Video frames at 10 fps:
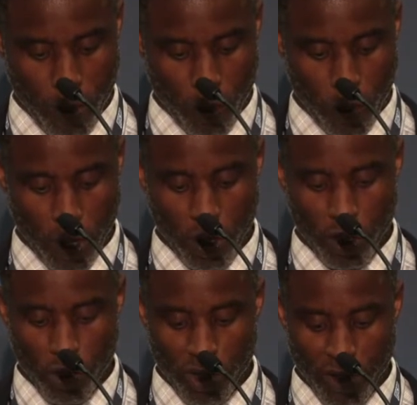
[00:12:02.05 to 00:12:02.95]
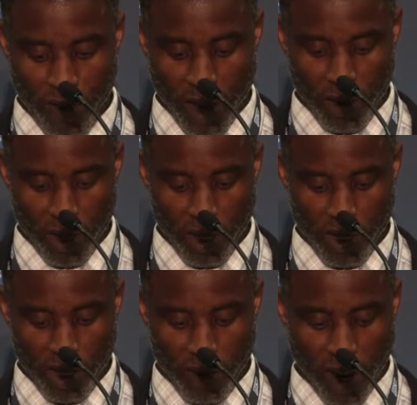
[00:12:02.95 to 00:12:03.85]
We are using the
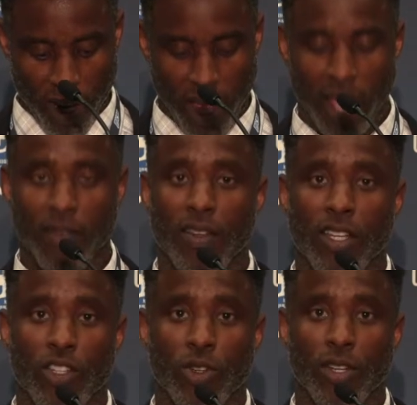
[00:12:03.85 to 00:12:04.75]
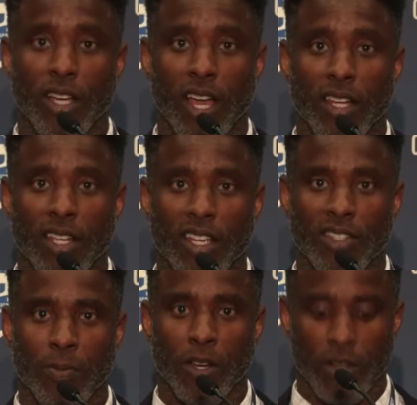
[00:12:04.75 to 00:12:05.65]
foundation of our life and junior college
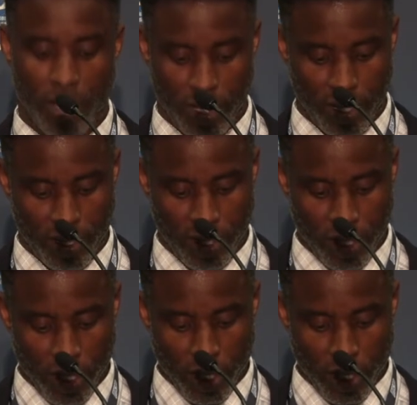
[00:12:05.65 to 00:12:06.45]
experiences